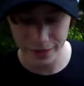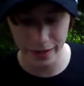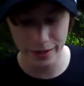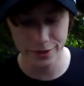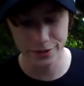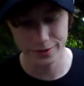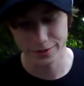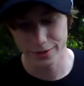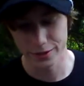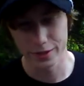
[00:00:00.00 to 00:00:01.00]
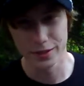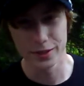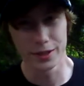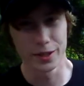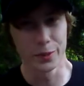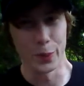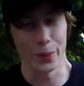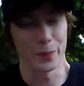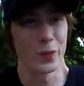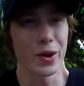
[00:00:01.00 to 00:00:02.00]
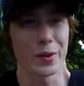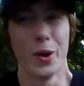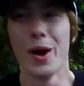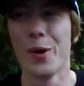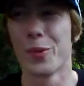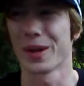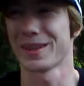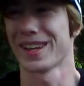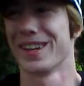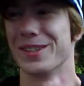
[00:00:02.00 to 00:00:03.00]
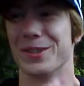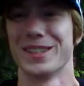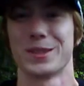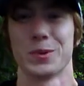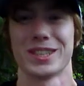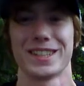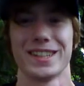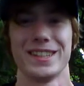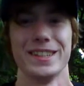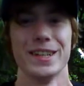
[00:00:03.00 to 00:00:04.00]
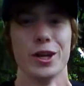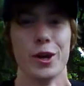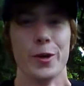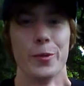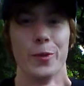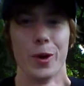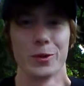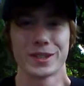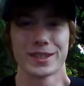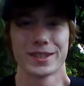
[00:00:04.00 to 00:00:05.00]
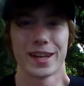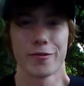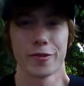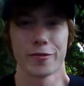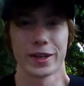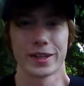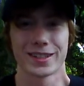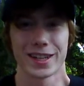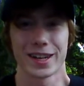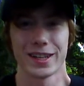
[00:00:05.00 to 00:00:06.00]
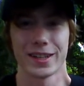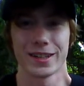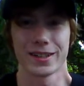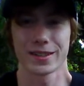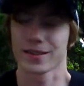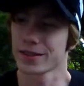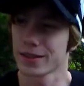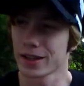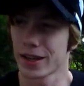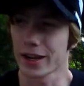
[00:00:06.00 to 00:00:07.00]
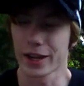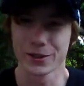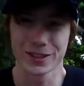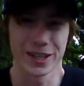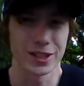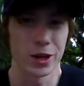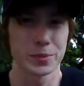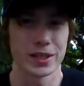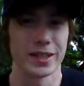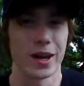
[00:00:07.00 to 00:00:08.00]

And what I noticed was that he wrote everything exactly, can you say it, upside